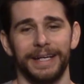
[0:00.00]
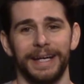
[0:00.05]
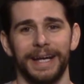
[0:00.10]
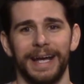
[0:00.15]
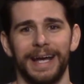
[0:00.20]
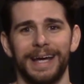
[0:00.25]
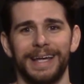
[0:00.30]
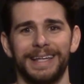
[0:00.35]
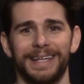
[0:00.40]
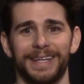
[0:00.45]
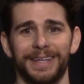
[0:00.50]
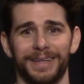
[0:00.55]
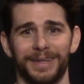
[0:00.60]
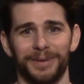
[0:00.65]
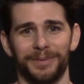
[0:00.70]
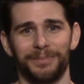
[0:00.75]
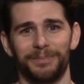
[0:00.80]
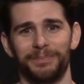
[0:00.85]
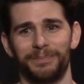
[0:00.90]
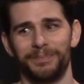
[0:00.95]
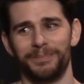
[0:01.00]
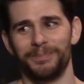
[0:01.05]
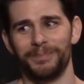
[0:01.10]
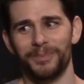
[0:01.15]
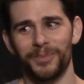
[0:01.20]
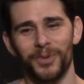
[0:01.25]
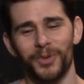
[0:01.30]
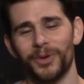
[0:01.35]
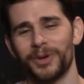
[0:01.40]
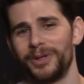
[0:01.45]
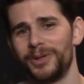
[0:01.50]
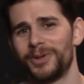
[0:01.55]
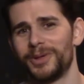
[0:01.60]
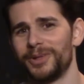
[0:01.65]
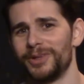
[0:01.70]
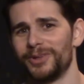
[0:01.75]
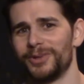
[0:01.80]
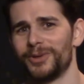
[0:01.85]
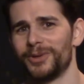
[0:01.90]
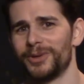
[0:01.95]
And the more you
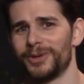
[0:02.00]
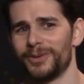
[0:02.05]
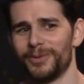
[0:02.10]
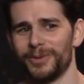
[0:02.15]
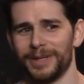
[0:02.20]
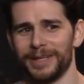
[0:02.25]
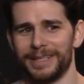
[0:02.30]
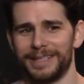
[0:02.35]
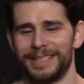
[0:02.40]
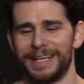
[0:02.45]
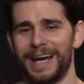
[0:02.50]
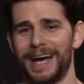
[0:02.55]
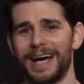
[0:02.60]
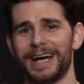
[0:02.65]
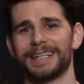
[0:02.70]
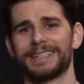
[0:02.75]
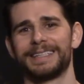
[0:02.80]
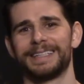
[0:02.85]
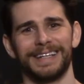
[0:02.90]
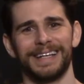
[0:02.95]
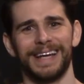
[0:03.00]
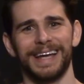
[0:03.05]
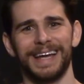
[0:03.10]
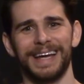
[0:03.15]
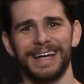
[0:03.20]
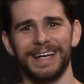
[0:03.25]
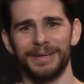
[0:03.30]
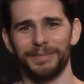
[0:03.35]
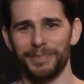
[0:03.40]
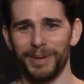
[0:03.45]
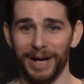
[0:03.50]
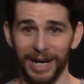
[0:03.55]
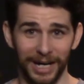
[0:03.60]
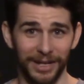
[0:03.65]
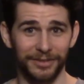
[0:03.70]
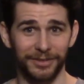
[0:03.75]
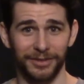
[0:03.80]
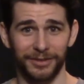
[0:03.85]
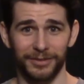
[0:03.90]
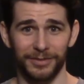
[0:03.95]
can do it with tact and
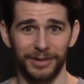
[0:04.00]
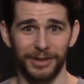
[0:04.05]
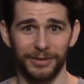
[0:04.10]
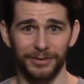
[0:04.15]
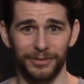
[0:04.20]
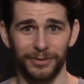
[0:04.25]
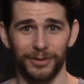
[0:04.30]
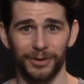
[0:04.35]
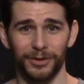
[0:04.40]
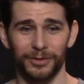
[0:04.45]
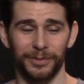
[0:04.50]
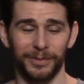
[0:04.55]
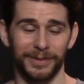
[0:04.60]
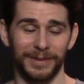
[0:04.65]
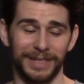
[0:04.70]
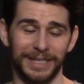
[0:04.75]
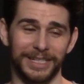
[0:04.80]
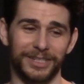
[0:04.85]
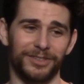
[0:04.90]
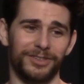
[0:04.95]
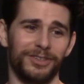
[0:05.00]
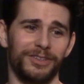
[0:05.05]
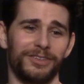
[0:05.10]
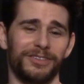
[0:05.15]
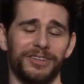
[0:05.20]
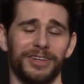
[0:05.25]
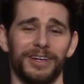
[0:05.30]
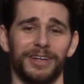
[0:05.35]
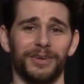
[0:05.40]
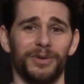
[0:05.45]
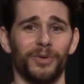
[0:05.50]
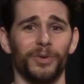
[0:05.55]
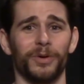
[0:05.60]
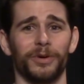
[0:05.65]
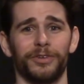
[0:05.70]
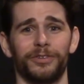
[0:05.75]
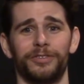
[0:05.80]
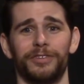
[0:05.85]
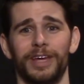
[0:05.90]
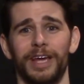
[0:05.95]
positive reinforcement, like she said, or
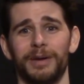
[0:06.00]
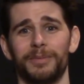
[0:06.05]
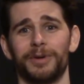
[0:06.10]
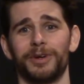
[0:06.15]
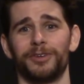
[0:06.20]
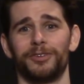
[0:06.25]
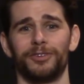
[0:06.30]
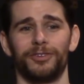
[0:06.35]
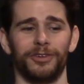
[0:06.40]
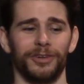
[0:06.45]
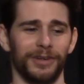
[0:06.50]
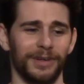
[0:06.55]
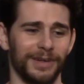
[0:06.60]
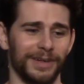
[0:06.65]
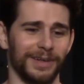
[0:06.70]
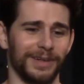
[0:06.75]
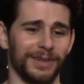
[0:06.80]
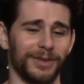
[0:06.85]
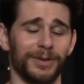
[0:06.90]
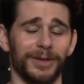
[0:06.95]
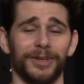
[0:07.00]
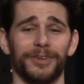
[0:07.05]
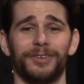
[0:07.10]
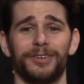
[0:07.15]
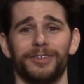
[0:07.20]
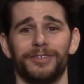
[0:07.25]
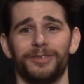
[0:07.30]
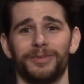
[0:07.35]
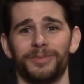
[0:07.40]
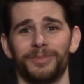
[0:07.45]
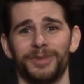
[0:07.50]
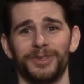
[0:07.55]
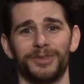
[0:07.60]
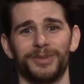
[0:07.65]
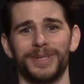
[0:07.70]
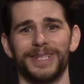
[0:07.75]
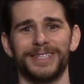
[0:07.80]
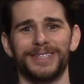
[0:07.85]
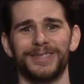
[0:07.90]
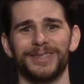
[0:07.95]
sandwich criticism
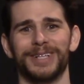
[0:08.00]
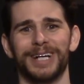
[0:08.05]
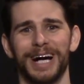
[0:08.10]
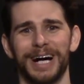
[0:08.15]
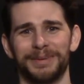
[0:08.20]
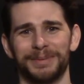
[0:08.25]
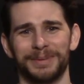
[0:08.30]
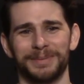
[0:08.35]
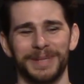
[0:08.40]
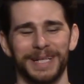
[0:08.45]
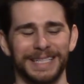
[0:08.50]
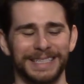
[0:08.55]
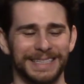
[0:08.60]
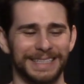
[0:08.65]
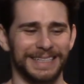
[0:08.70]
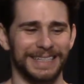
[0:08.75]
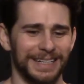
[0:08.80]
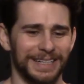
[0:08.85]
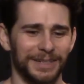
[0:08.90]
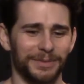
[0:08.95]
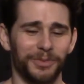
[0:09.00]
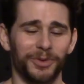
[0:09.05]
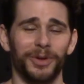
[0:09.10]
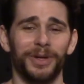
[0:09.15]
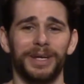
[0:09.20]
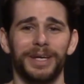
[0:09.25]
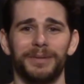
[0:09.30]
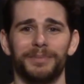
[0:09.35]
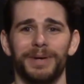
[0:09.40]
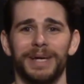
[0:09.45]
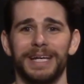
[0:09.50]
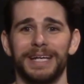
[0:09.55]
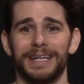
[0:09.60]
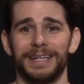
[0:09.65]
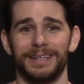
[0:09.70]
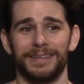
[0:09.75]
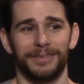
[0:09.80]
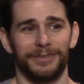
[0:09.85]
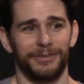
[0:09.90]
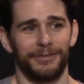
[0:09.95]
between two compliments, the more you can make
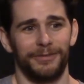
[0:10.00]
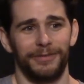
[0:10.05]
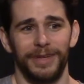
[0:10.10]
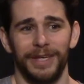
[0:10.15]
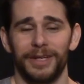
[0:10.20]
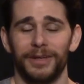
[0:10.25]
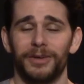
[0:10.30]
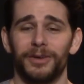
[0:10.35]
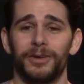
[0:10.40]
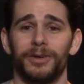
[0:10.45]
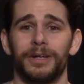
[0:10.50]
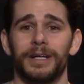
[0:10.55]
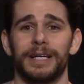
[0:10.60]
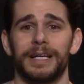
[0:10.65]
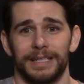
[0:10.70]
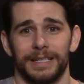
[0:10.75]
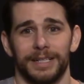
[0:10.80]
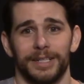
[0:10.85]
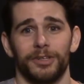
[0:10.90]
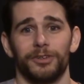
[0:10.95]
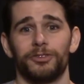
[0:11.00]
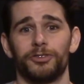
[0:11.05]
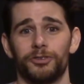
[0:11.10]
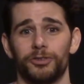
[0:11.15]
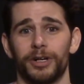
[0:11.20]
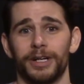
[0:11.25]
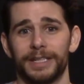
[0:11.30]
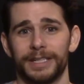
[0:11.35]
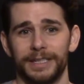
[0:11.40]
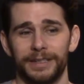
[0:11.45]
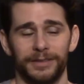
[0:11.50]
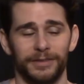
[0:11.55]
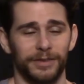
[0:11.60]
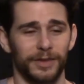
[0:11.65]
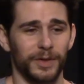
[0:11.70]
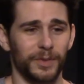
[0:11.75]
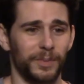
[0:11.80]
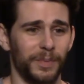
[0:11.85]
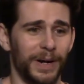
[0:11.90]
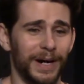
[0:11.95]
it feel
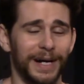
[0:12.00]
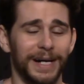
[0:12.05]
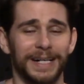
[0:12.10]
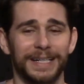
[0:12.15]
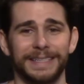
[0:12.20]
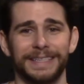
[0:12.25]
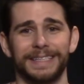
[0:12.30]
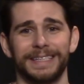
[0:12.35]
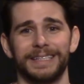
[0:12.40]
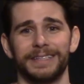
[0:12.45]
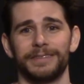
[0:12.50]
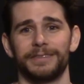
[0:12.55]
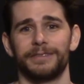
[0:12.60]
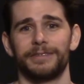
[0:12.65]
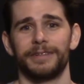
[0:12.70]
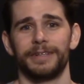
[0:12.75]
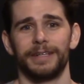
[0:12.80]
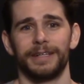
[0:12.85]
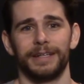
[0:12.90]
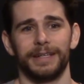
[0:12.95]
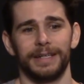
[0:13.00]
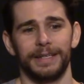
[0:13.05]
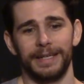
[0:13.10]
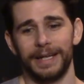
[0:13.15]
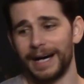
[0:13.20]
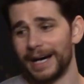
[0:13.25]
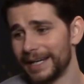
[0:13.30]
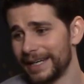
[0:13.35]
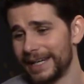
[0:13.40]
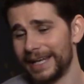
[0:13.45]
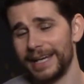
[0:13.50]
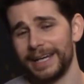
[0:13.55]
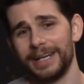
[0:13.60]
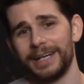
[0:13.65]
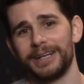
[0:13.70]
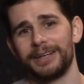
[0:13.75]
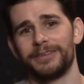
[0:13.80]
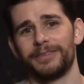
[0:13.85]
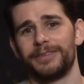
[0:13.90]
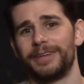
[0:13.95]
constructive, positive, not
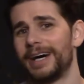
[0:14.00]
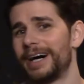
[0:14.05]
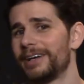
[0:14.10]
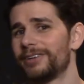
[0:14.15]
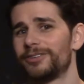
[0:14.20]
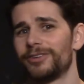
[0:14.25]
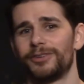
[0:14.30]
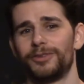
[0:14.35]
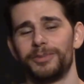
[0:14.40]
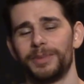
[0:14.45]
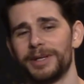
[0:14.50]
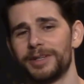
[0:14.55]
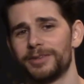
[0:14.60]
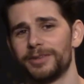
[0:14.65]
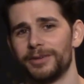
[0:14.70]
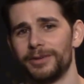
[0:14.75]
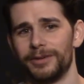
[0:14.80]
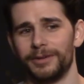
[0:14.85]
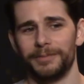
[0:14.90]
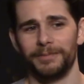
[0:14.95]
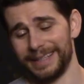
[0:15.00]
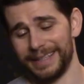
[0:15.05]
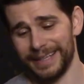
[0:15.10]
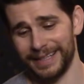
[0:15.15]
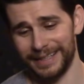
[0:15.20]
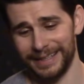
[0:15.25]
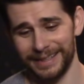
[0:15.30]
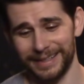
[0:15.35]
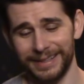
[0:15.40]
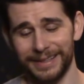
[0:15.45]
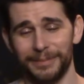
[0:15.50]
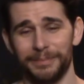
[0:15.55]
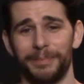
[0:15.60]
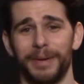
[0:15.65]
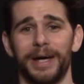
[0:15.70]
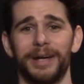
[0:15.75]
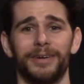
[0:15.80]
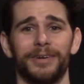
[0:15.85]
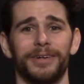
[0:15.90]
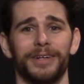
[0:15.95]
negative, not judgmental, then the
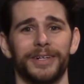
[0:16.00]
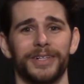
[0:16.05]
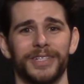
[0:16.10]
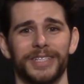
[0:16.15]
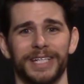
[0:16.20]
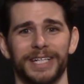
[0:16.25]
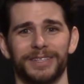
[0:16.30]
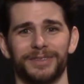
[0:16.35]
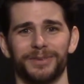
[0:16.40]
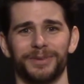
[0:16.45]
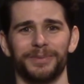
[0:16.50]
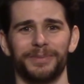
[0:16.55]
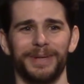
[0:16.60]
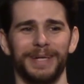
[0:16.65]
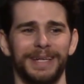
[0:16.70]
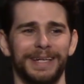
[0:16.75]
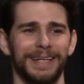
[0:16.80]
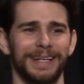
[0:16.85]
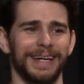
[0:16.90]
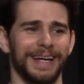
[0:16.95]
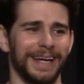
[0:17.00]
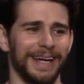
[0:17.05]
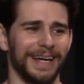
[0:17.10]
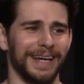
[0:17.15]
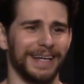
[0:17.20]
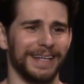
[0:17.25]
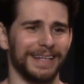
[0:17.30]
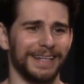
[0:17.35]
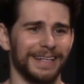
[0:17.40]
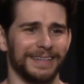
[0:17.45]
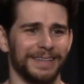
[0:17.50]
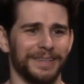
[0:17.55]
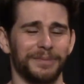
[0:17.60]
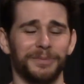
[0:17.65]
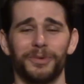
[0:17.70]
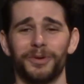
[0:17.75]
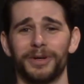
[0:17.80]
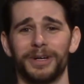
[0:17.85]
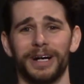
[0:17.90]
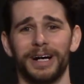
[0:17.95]
better your sex will be, and the
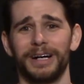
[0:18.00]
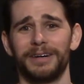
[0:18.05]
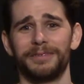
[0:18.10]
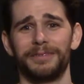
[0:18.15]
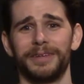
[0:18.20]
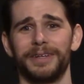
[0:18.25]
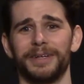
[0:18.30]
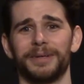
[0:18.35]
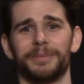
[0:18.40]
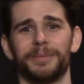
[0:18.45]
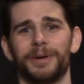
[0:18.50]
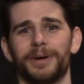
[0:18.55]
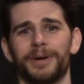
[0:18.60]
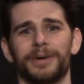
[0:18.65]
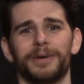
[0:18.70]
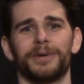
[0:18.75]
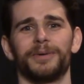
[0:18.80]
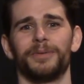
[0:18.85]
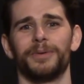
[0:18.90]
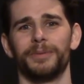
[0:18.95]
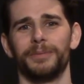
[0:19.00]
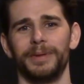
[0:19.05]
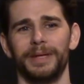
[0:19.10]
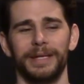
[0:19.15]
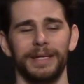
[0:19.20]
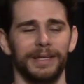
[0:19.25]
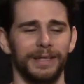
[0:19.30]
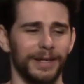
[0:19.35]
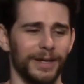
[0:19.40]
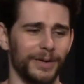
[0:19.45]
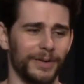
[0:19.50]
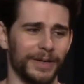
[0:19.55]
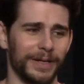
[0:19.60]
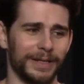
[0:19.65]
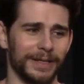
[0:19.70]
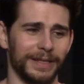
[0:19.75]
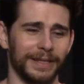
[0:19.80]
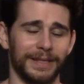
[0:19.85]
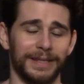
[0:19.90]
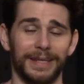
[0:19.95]
more confident your partner will be knowing
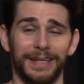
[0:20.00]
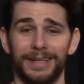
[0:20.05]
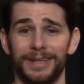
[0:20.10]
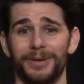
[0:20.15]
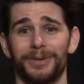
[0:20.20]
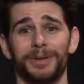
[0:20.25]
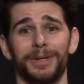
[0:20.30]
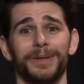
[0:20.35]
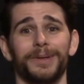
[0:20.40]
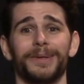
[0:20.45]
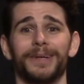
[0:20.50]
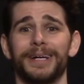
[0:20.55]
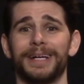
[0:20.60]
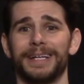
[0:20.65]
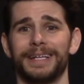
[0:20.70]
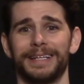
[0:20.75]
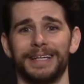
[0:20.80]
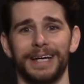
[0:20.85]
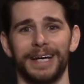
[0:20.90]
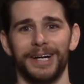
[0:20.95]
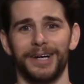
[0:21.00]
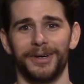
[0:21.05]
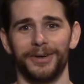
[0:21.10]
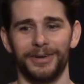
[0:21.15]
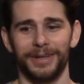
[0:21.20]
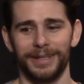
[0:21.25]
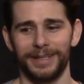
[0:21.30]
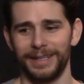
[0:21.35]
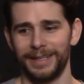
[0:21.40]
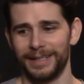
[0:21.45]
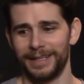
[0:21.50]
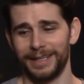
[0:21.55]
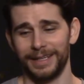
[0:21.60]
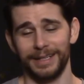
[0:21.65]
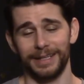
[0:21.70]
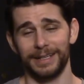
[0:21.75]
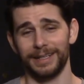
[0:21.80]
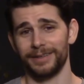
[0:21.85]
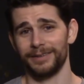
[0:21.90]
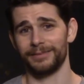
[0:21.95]
that they know what you like now, and then they
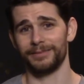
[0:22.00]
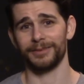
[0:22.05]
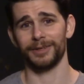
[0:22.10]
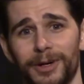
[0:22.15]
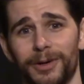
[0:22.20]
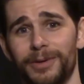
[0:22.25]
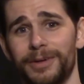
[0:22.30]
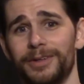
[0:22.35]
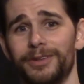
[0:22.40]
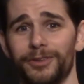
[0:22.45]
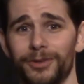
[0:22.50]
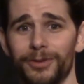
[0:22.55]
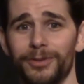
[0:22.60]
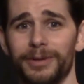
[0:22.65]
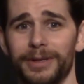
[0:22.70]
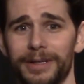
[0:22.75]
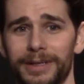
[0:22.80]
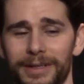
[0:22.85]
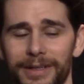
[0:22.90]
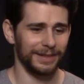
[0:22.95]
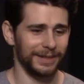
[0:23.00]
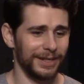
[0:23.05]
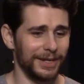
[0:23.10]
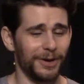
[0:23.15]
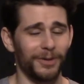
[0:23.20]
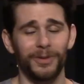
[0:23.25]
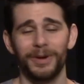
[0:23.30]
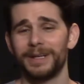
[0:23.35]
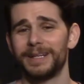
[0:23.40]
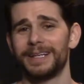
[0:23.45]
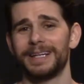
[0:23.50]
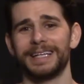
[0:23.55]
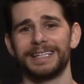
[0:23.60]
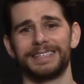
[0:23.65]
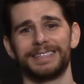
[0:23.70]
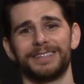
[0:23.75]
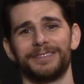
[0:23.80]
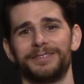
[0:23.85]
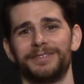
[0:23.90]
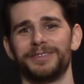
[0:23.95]
can go and do it. No one
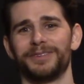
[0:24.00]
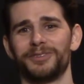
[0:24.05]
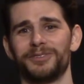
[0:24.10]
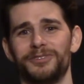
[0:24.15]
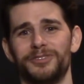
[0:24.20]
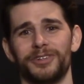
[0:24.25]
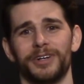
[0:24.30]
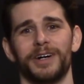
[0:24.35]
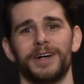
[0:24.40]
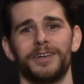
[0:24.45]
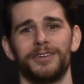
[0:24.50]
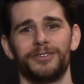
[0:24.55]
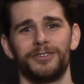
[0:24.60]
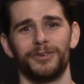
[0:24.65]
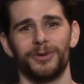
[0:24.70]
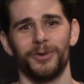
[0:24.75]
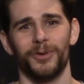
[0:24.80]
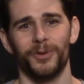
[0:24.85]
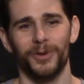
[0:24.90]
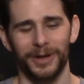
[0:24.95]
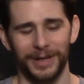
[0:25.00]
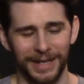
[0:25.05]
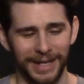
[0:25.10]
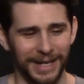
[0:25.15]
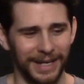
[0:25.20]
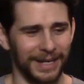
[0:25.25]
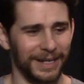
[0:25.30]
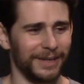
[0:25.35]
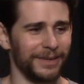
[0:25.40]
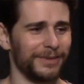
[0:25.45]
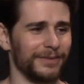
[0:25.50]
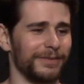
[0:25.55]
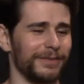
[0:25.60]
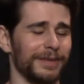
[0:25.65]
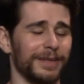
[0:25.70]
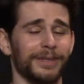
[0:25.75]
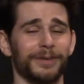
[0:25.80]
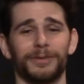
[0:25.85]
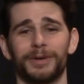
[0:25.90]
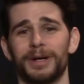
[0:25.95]
likes to feel judged or negative
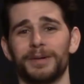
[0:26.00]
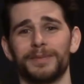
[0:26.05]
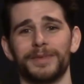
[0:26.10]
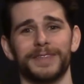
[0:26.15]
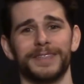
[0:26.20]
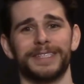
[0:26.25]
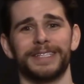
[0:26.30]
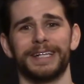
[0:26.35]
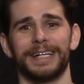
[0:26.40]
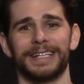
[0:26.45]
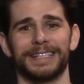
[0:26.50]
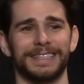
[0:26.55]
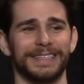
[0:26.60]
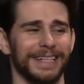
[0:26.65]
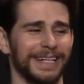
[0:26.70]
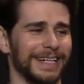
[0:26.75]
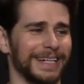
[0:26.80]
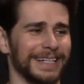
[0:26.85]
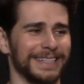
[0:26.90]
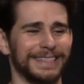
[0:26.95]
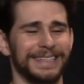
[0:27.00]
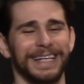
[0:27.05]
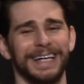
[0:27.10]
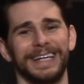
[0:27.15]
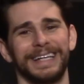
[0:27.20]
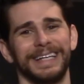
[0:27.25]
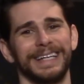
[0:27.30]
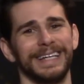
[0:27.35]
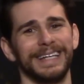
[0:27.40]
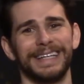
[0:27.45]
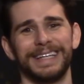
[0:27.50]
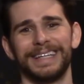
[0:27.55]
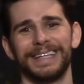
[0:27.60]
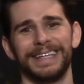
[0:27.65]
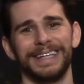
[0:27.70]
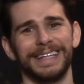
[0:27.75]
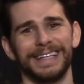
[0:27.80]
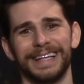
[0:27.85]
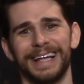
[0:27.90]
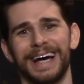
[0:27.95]
in the realm of sex, like I said in
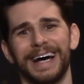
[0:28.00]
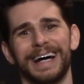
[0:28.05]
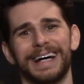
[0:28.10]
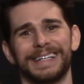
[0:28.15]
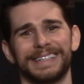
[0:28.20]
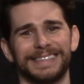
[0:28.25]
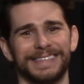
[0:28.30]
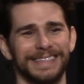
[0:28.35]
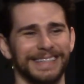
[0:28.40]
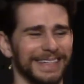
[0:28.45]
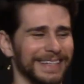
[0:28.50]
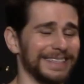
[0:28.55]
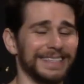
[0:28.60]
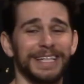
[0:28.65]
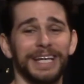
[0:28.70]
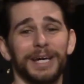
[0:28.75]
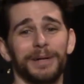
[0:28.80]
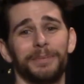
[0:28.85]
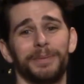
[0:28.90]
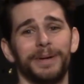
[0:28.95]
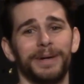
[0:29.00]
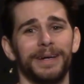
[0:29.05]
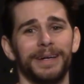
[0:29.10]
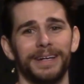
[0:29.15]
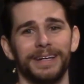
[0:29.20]
the last tip.